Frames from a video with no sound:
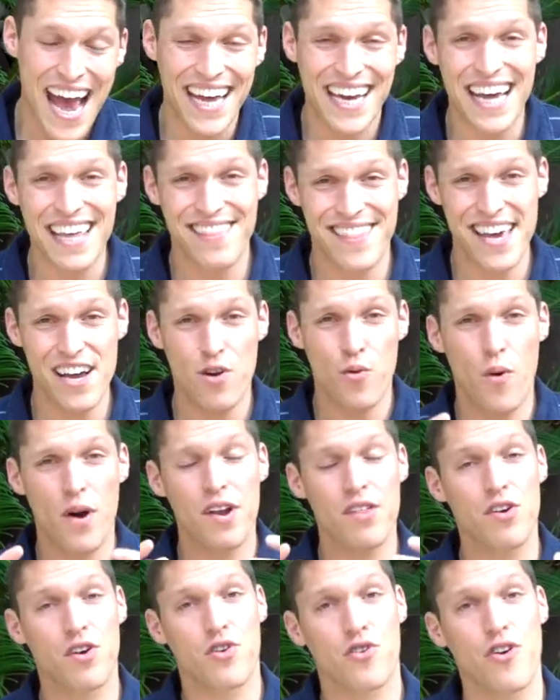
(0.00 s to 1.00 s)
And I think
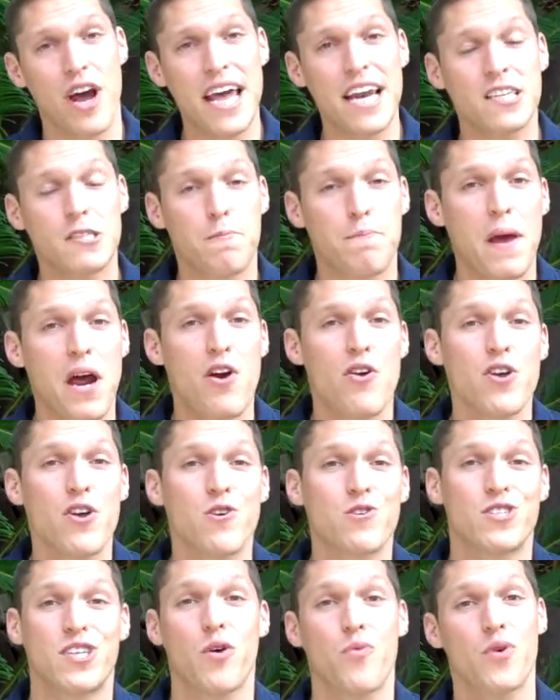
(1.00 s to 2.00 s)
one of the greatest
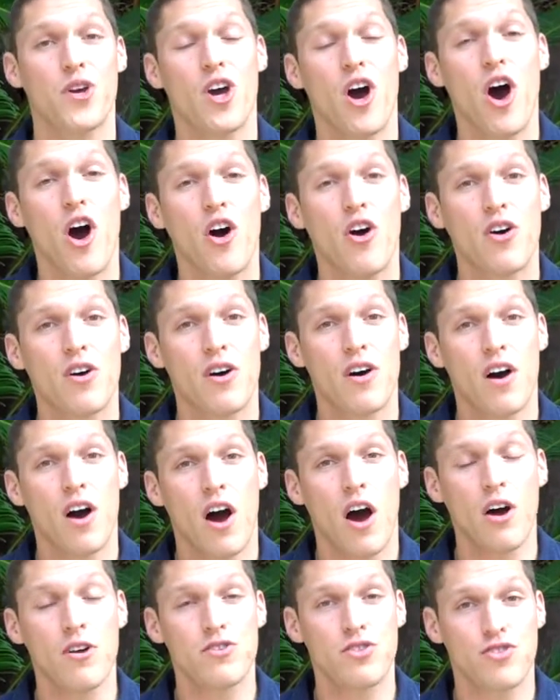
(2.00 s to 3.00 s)
barriers that we all
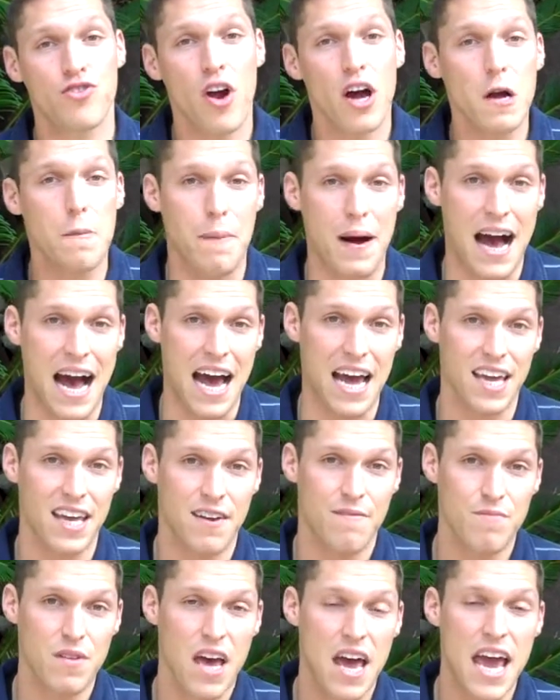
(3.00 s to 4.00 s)
are struck by
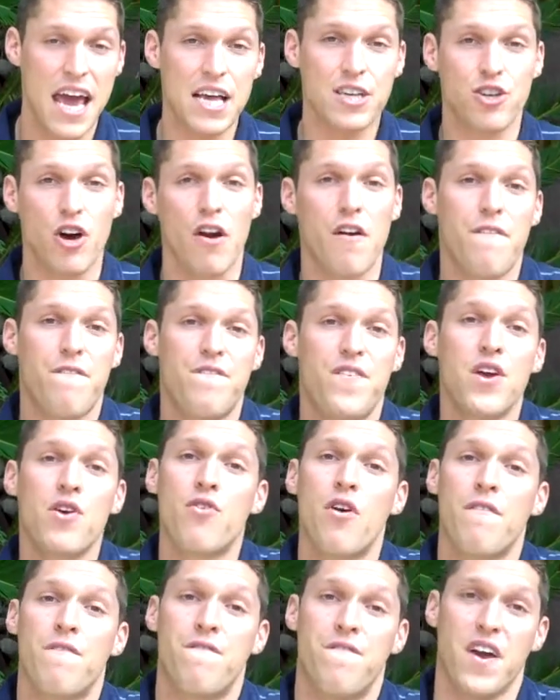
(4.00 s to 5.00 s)
is our
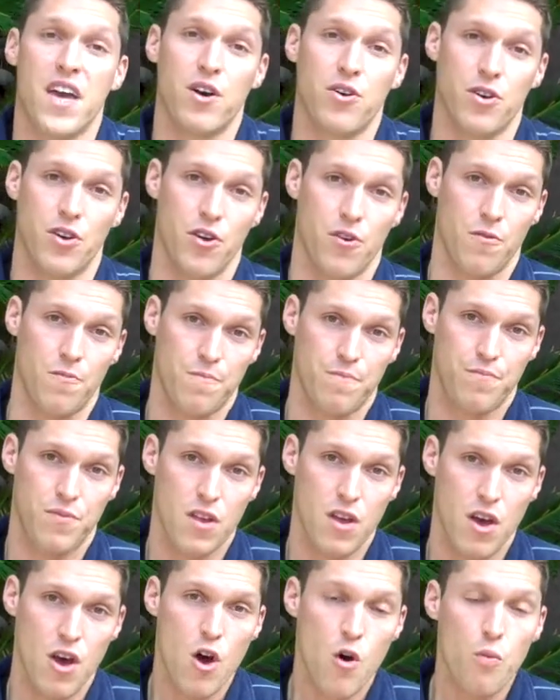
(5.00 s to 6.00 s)
fear of failure.
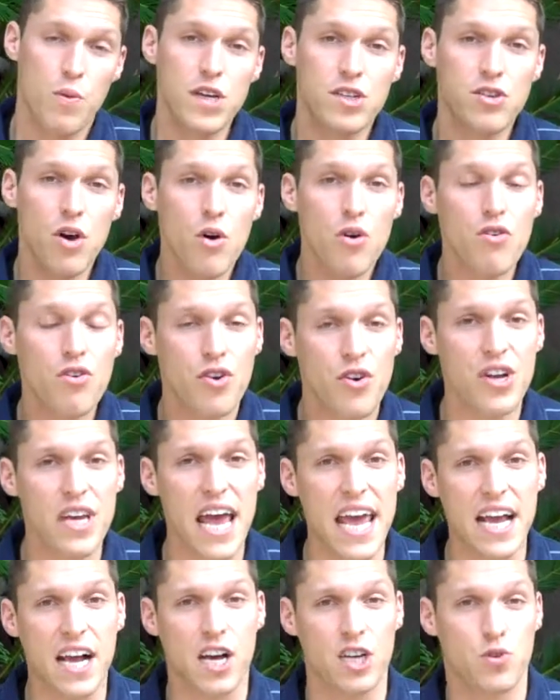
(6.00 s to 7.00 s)
We don't
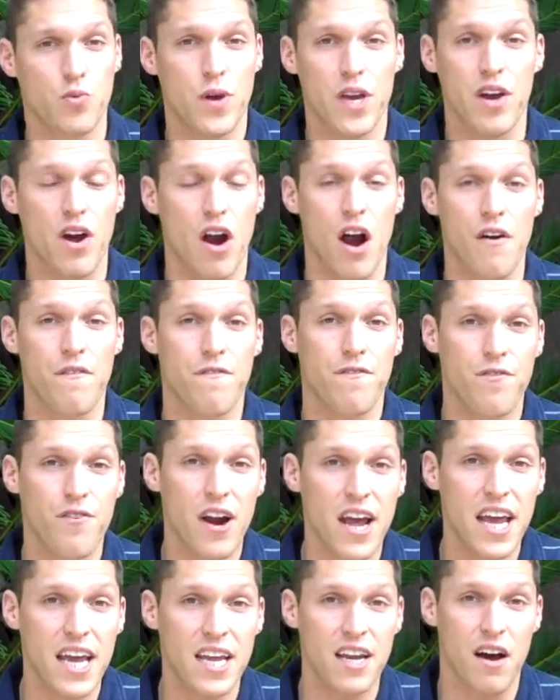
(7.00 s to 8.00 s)
create because we are
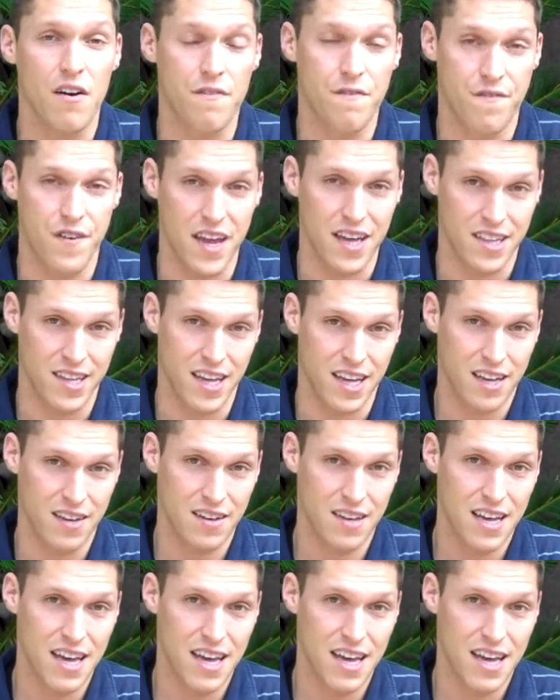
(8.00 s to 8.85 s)
afraid of failing.